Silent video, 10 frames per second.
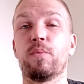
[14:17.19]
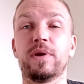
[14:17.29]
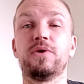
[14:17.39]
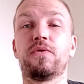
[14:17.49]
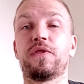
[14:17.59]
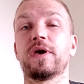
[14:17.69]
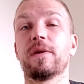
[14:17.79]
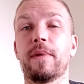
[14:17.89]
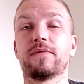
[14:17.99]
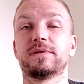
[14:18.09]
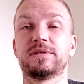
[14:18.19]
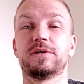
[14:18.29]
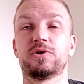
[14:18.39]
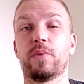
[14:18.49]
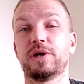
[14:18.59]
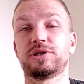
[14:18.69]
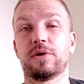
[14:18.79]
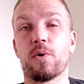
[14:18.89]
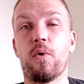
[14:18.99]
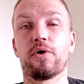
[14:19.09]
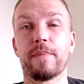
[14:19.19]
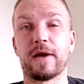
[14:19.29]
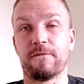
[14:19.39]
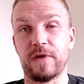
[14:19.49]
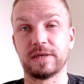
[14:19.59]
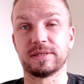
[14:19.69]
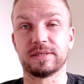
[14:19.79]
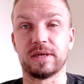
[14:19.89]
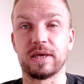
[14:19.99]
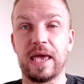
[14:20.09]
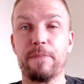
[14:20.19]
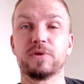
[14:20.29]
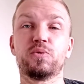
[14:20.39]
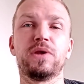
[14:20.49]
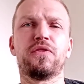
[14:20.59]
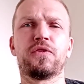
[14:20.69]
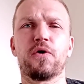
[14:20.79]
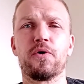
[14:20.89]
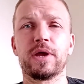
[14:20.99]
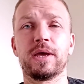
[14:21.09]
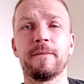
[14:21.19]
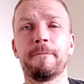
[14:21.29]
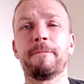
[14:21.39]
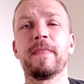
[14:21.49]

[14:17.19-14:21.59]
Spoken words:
And when you think about the situation a quarterback faces in a game, between 30